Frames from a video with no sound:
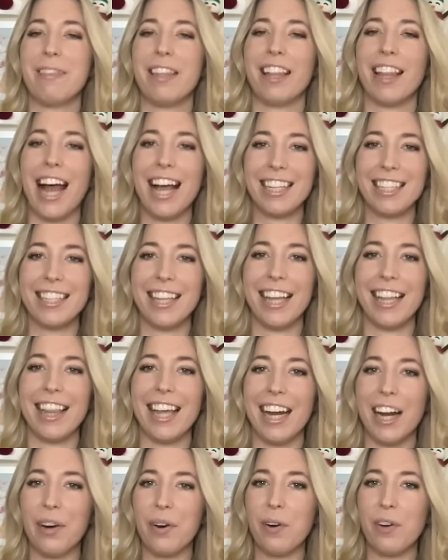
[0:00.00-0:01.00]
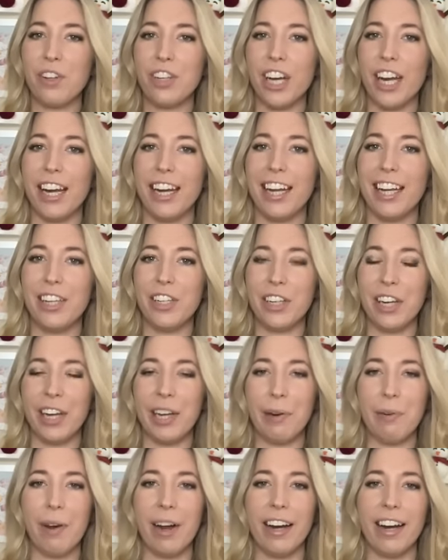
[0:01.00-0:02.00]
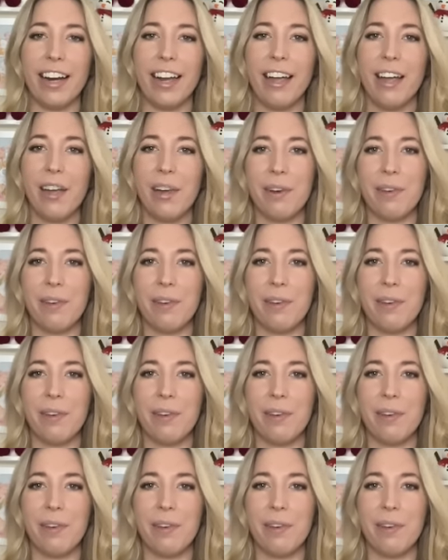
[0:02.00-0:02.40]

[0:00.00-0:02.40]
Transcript: the last thing that I crocheted in January